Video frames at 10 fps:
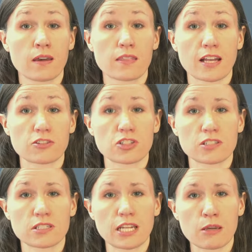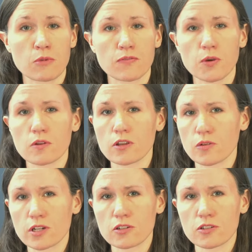That's just to name a few of the
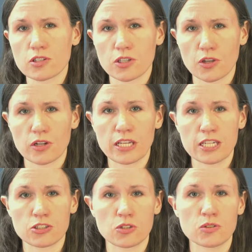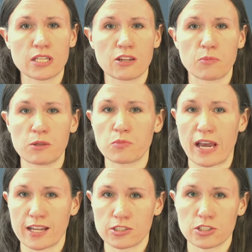critical security issues that have been
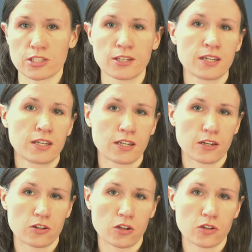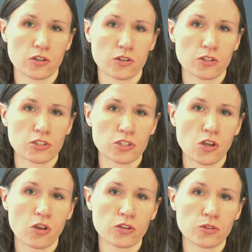patched. Canonical urges
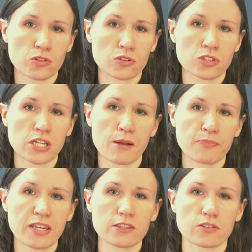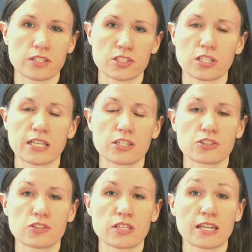all users to update their
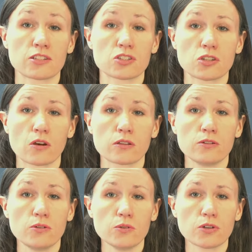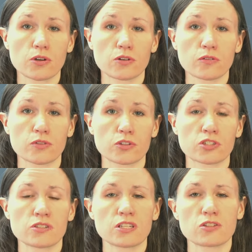installations and install the new kernel
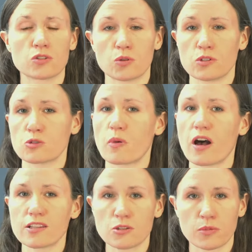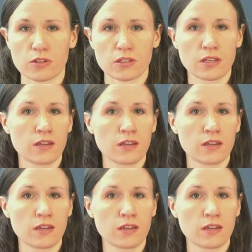versions as soon as possible.